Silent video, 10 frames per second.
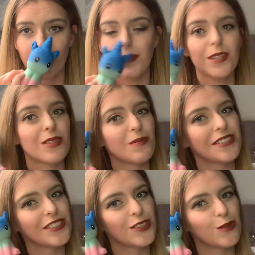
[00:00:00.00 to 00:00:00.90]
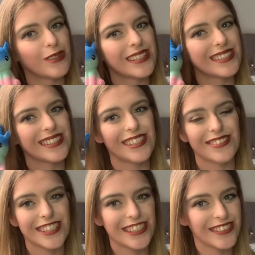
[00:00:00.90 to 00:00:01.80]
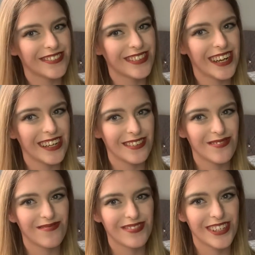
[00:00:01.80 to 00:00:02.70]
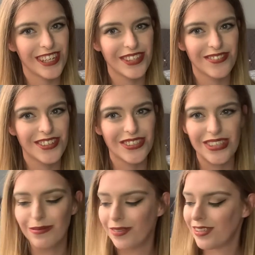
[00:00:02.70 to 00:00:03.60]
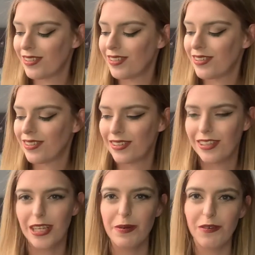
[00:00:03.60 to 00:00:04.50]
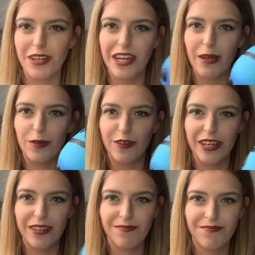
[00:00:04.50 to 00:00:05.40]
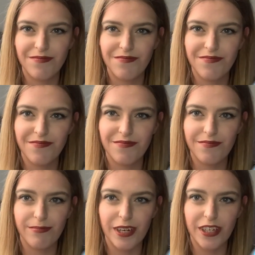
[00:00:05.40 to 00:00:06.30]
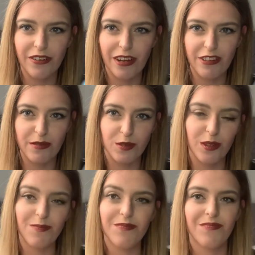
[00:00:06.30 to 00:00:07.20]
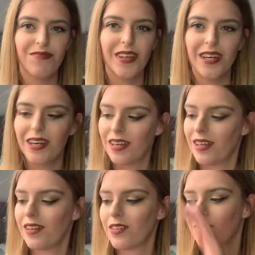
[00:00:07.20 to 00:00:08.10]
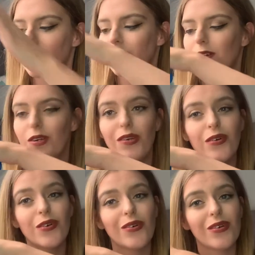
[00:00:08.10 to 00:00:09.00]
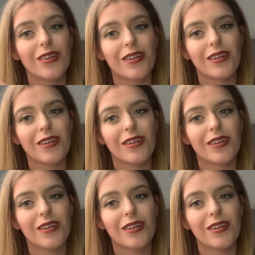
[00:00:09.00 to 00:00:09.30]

This one smells of strawberries. He's really cute. I love him. I don't know what to call him. They both need names, really. But I don't have names for them. This one is my little unicorn.